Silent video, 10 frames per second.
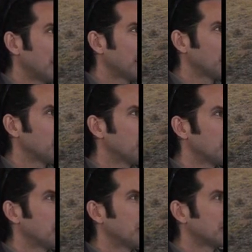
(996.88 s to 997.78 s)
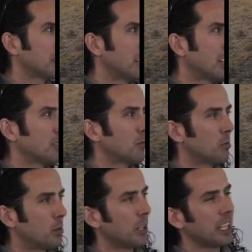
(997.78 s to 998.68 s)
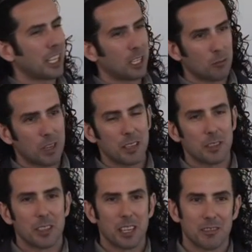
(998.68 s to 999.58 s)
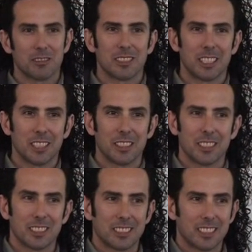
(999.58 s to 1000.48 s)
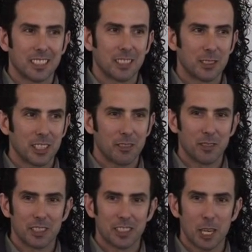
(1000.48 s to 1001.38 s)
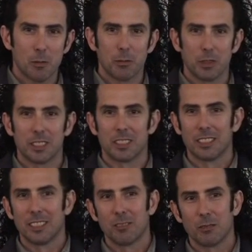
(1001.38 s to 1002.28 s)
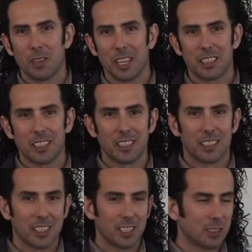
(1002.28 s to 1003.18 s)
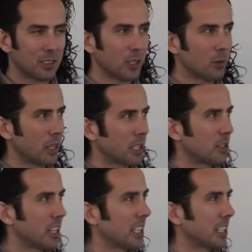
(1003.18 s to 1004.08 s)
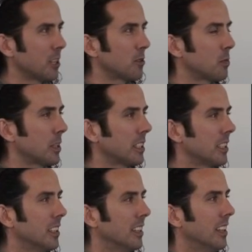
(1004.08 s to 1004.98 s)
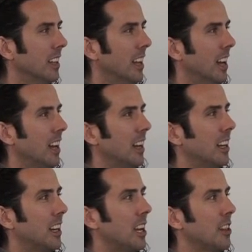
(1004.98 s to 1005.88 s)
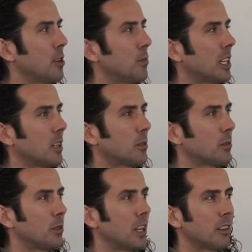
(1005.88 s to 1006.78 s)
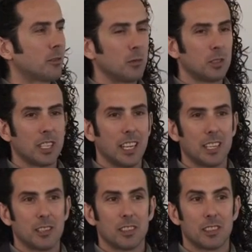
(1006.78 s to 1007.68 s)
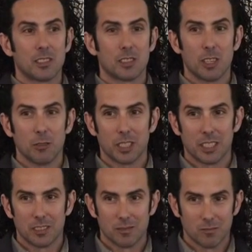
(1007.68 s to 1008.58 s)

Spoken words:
had a group of people on site, and we're burning it in a way that the CFS is happy with. We've had a certain amount of training in that respect, and then we come through afterwards and sow it.